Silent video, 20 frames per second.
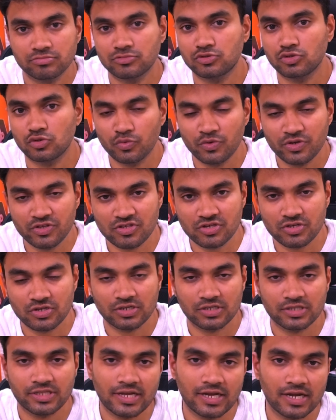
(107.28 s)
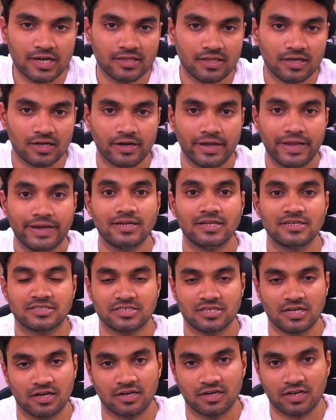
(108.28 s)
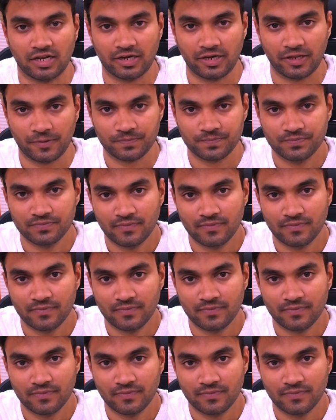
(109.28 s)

through which they get the industrial training,